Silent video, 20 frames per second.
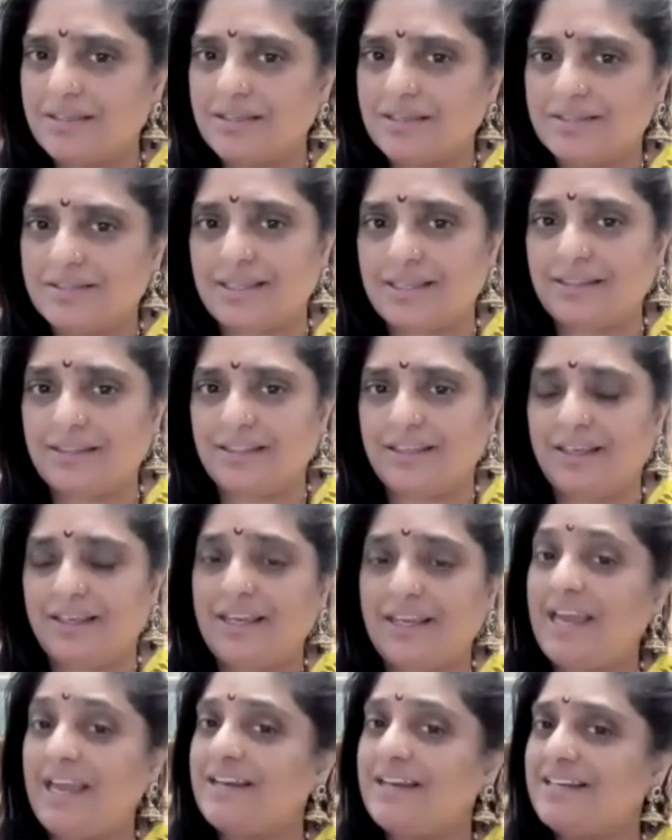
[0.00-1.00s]
Sati
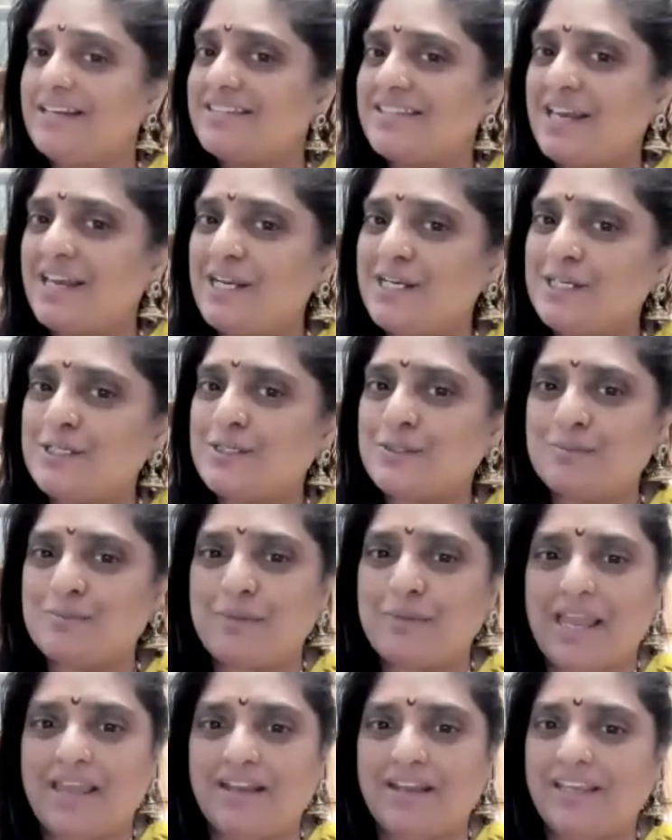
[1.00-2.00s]
had decided to
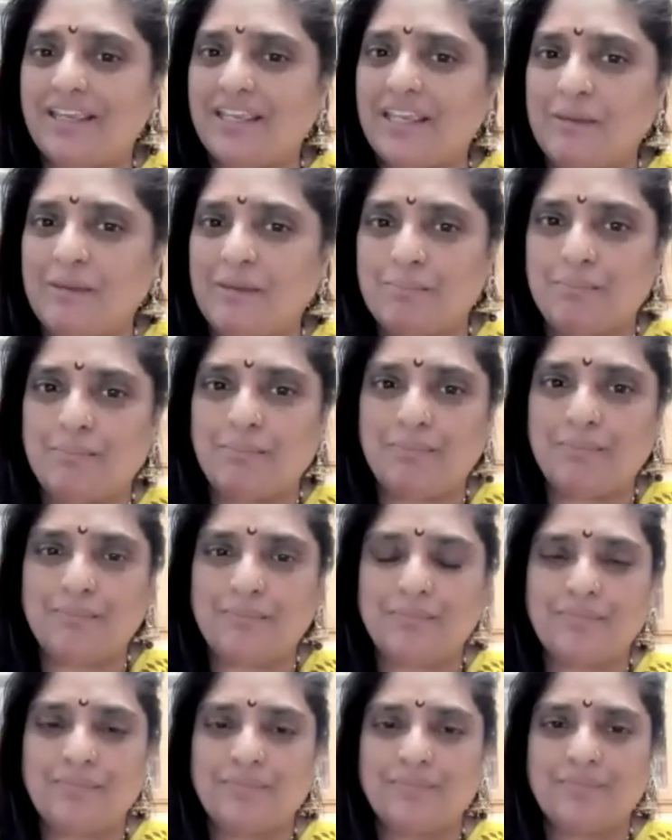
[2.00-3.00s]
marry him.
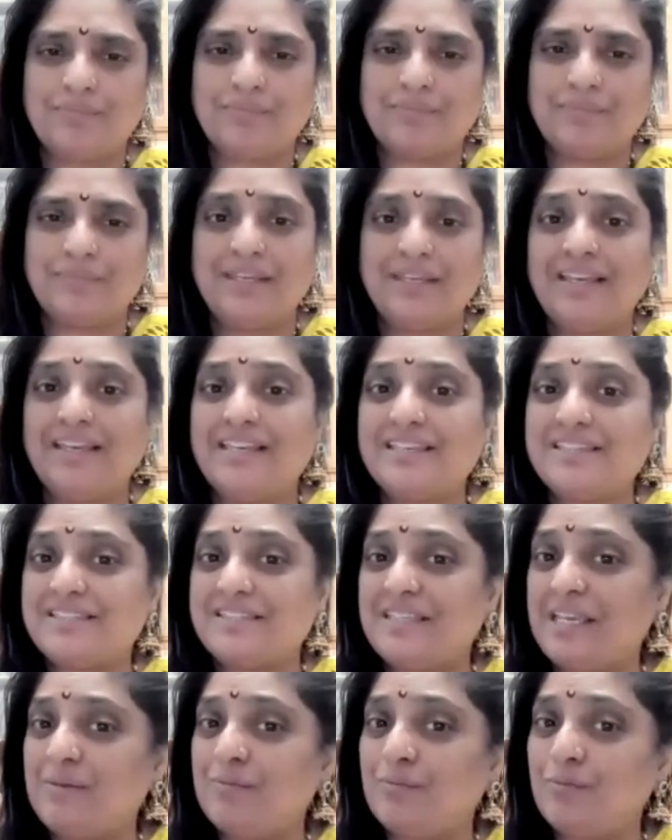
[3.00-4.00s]

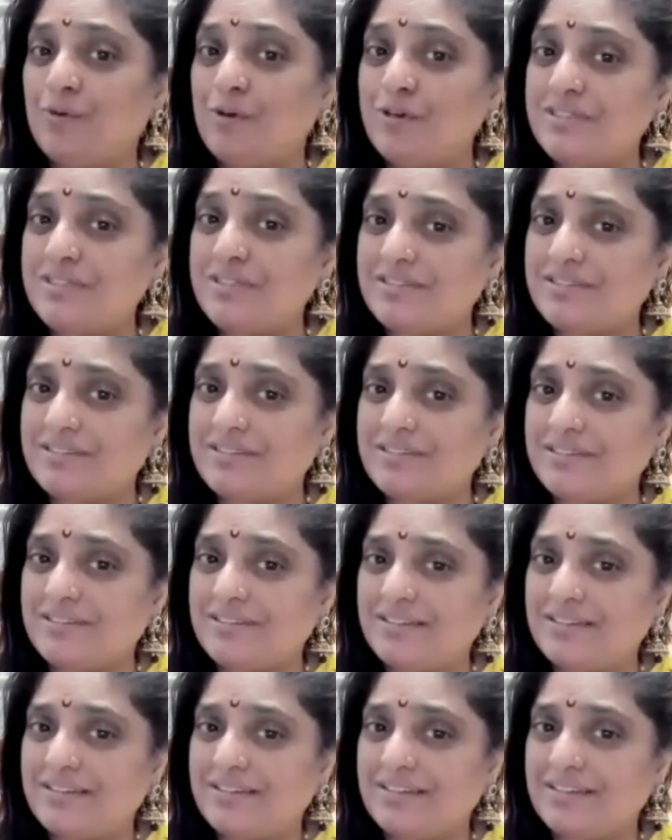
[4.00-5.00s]
His name was
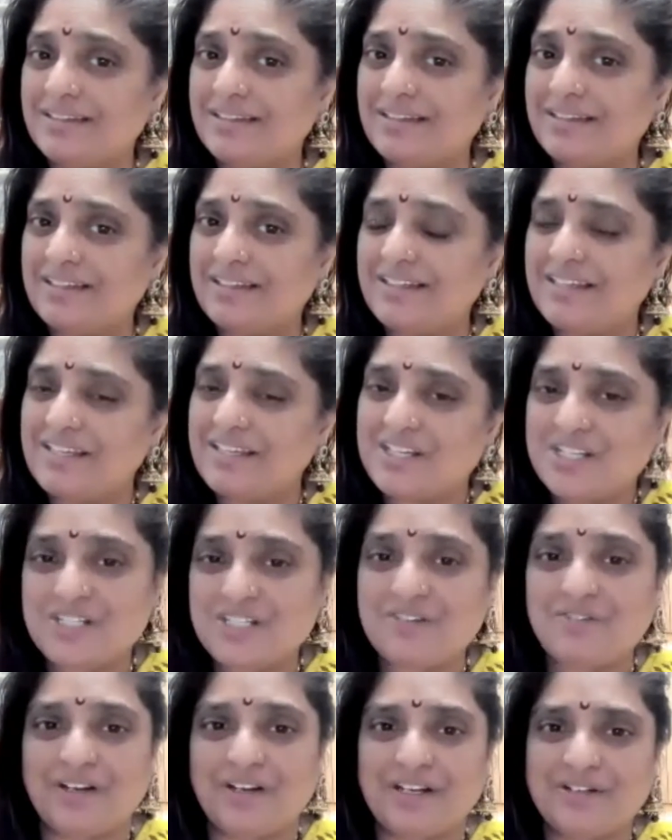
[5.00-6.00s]

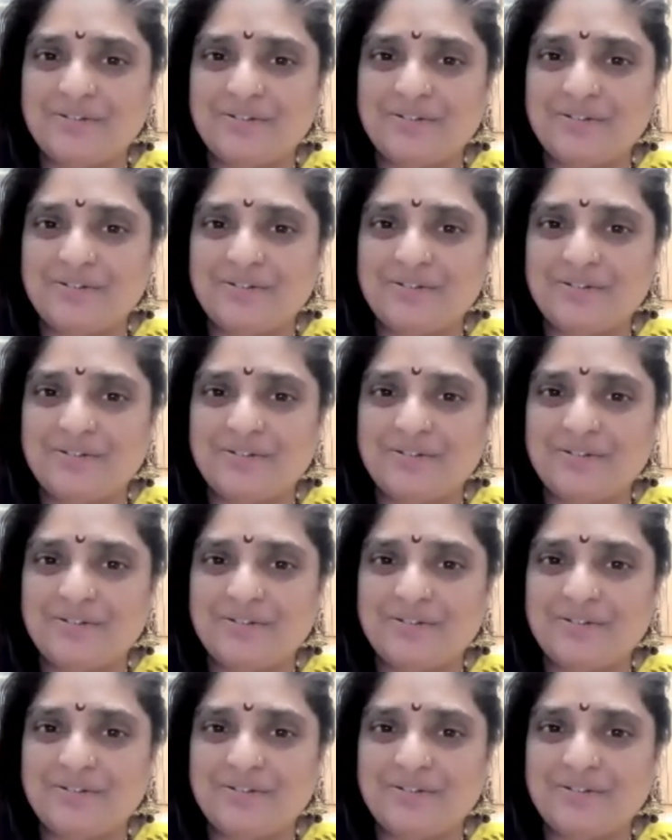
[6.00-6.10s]
Shiva,